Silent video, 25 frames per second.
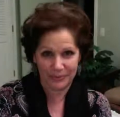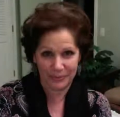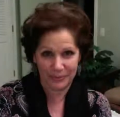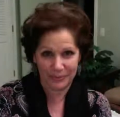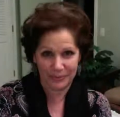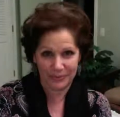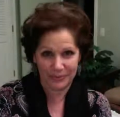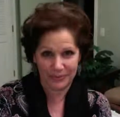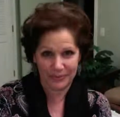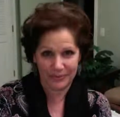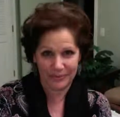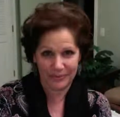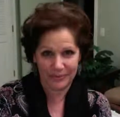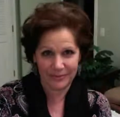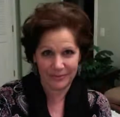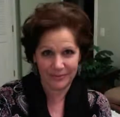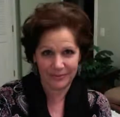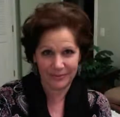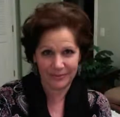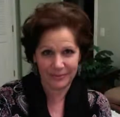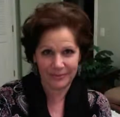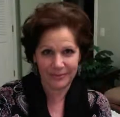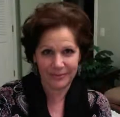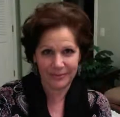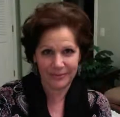
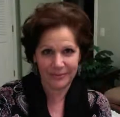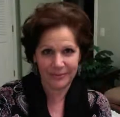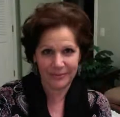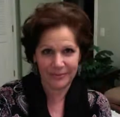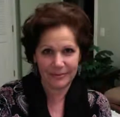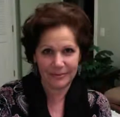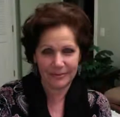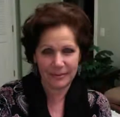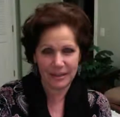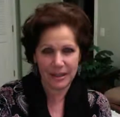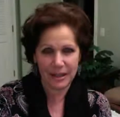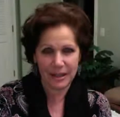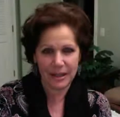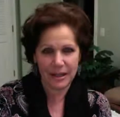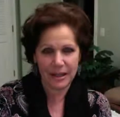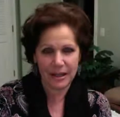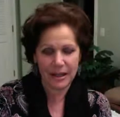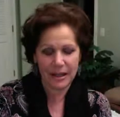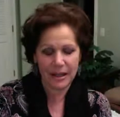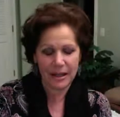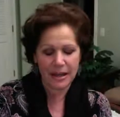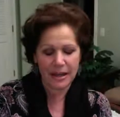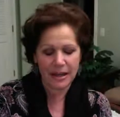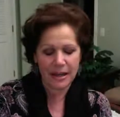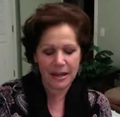
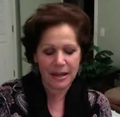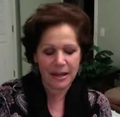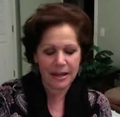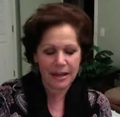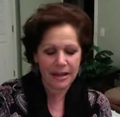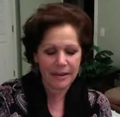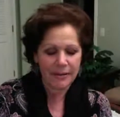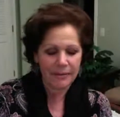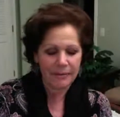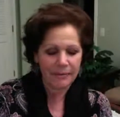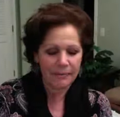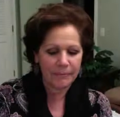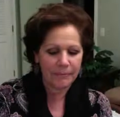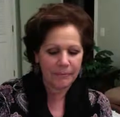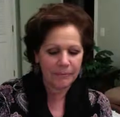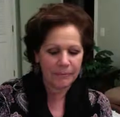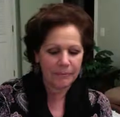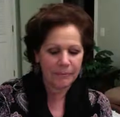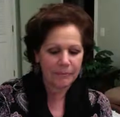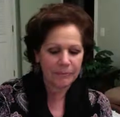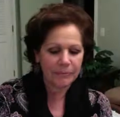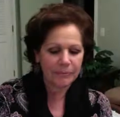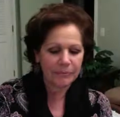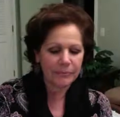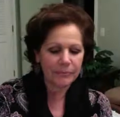
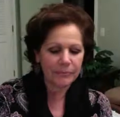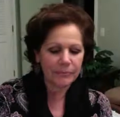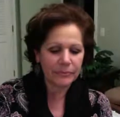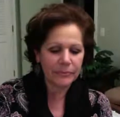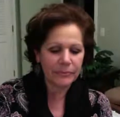(silence)